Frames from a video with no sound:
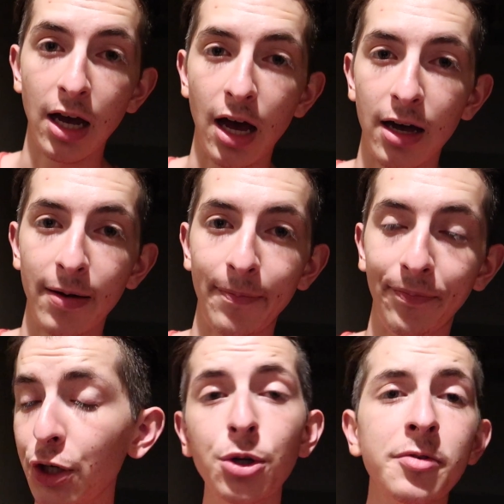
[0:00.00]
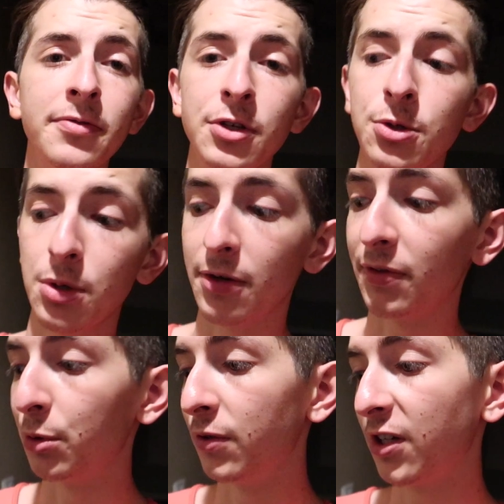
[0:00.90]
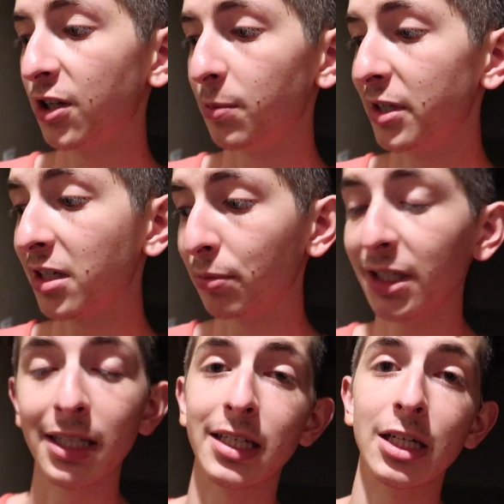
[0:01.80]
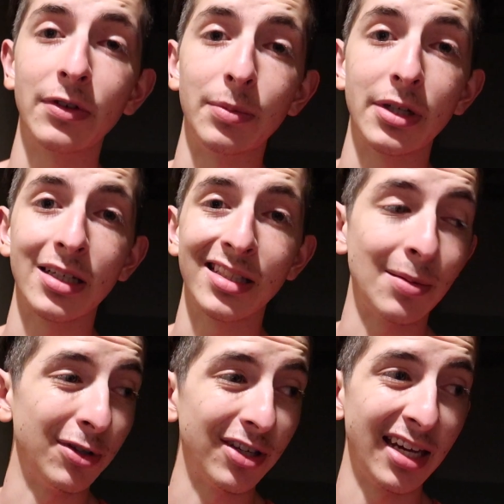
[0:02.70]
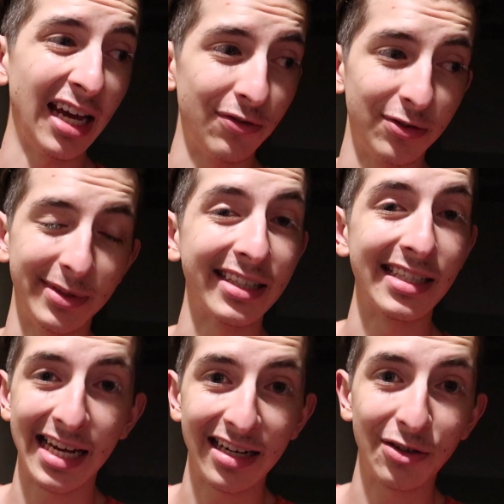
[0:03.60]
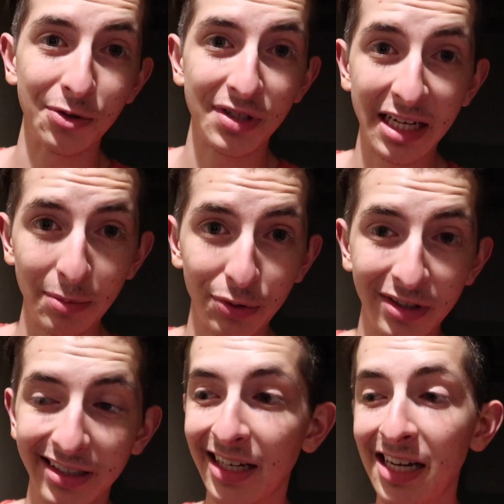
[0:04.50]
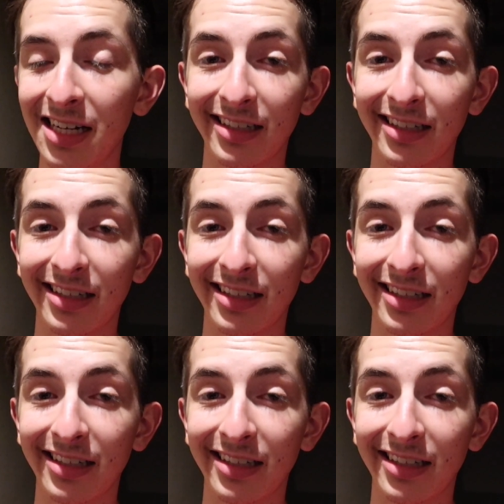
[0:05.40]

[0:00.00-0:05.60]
Um, your review of the movie could be completely different because I'm looking at it from like a technical standpoint.